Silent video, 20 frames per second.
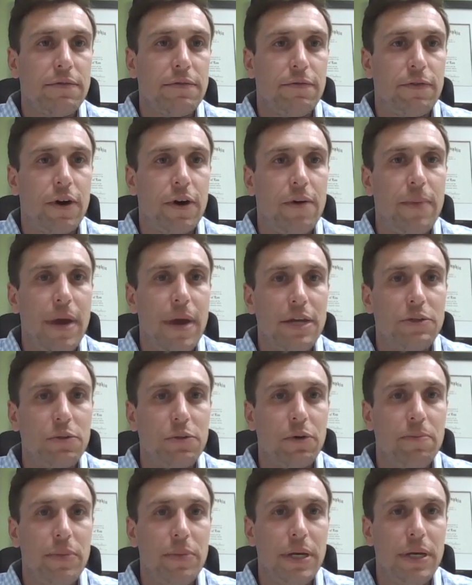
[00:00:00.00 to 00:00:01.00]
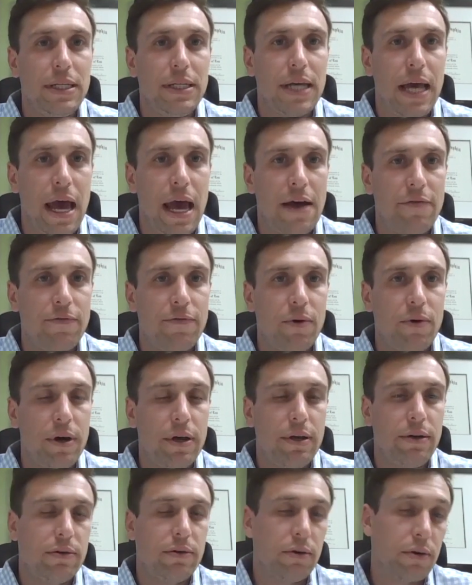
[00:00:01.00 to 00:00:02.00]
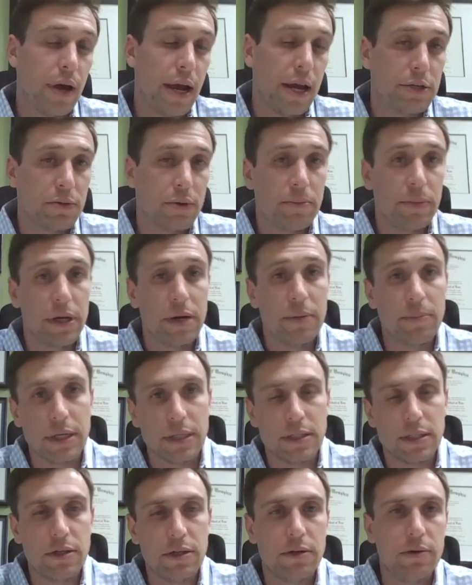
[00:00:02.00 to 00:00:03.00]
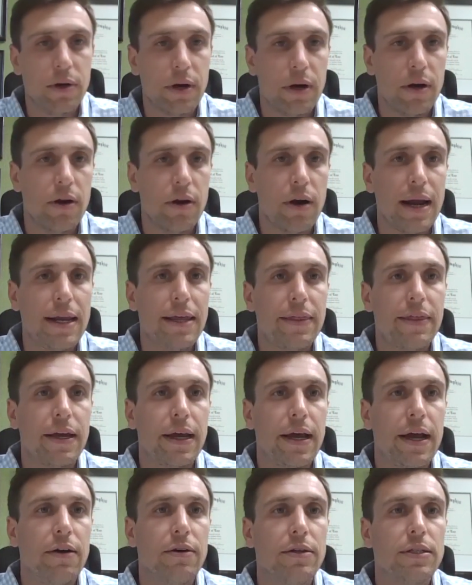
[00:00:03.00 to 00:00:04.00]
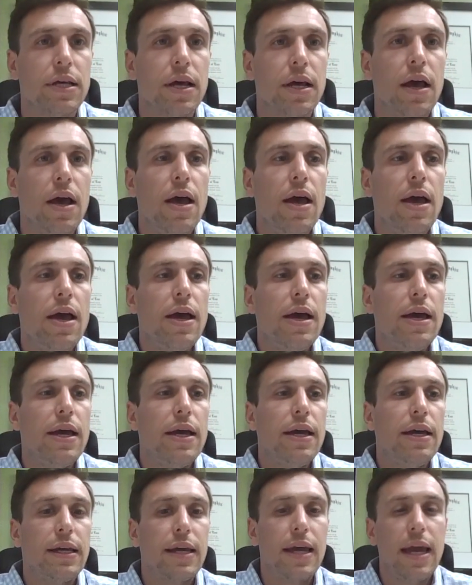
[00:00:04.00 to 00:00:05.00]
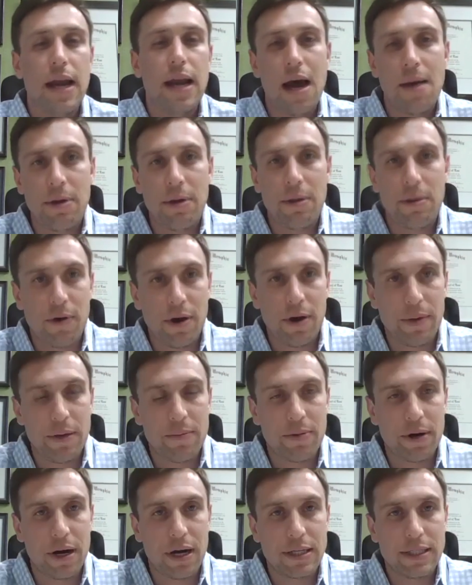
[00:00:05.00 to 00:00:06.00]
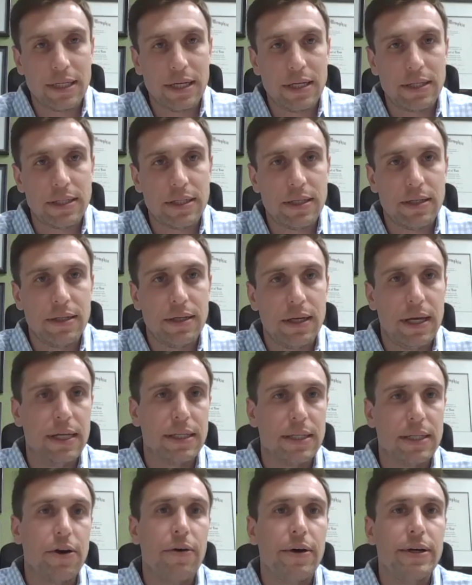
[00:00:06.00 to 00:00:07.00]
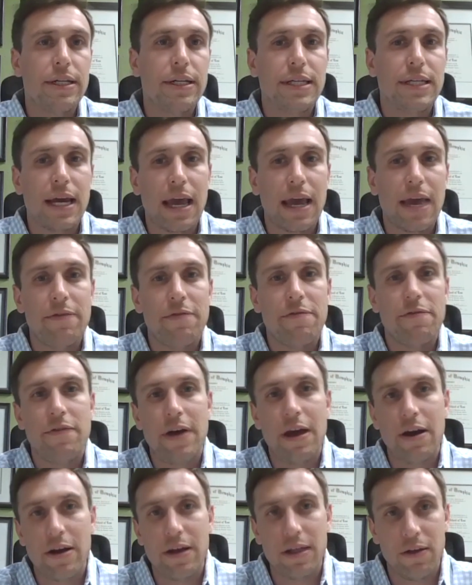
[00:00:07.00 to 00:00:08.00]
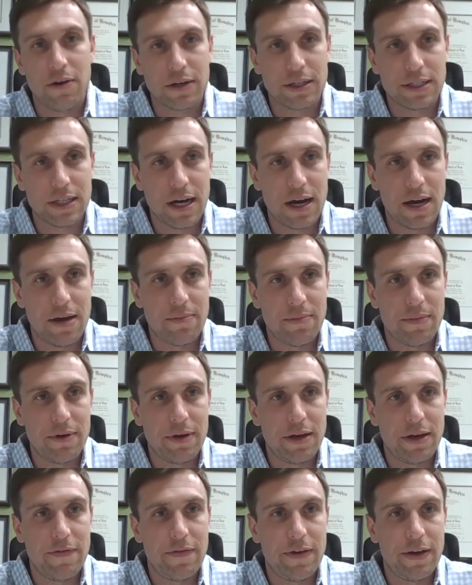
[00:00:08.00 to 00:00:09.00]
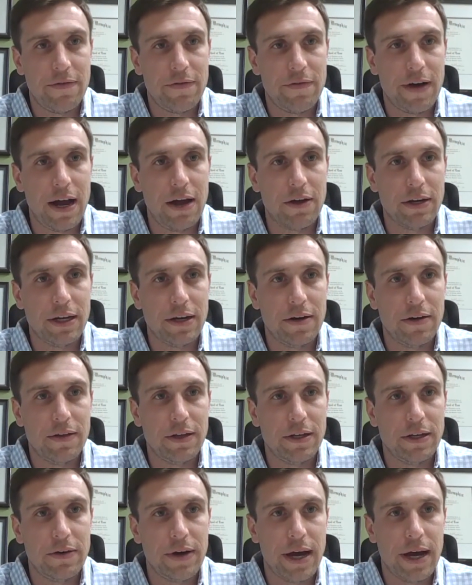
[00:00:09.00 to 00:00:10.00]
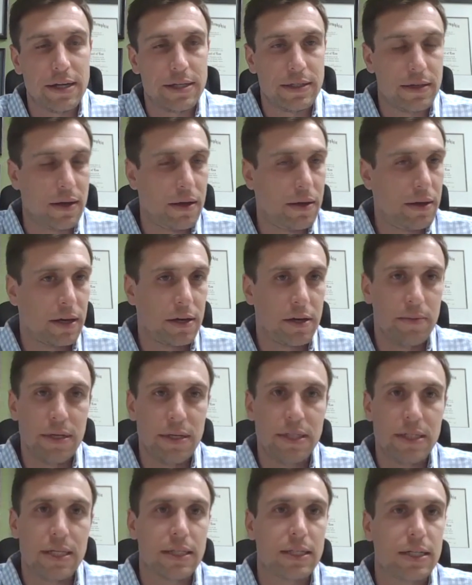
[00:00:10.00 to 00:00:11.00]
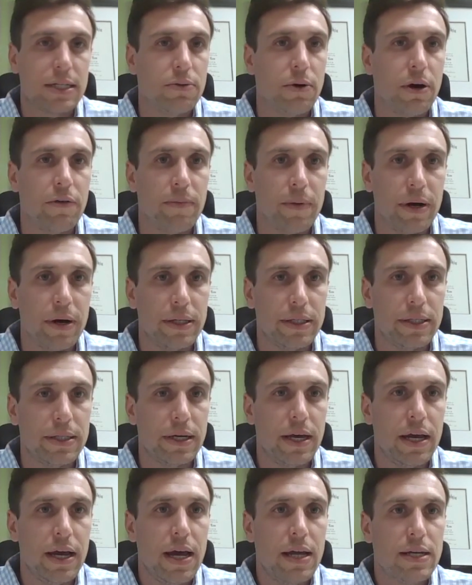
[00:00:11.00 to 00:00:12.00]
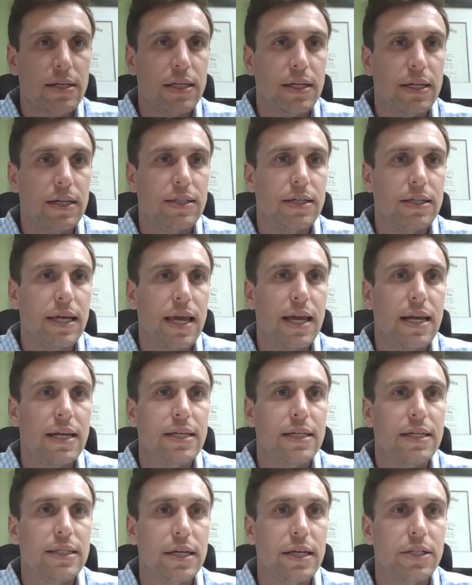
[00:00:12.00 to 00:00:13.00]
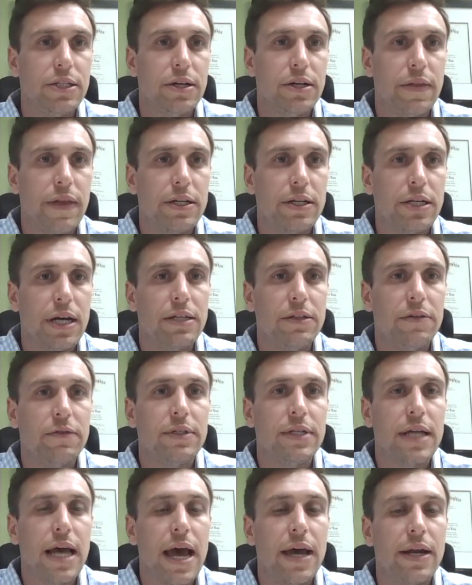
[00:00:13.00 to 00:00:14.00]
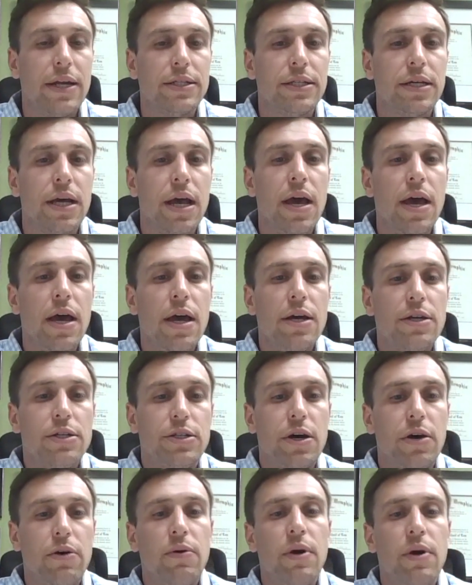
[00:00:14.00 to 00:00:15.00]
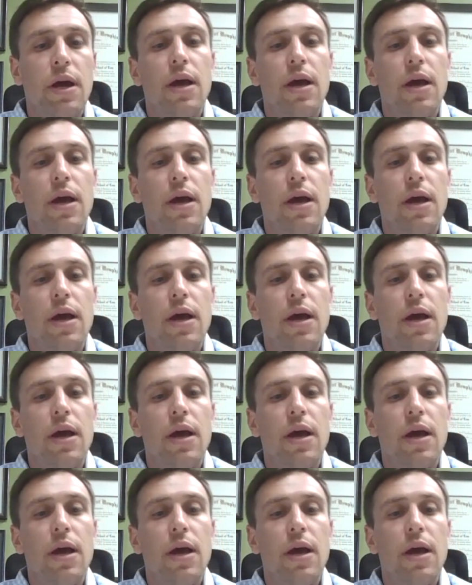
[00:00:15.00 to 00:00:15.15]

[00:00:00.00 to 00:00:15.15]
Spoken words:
from H-1B to F-1 or H-1B to B2 or anything else cannot be premium processed and is going to take a very long time if filed here in the U.S. It could be 6 to 12 months to get a decision on that change of status. So,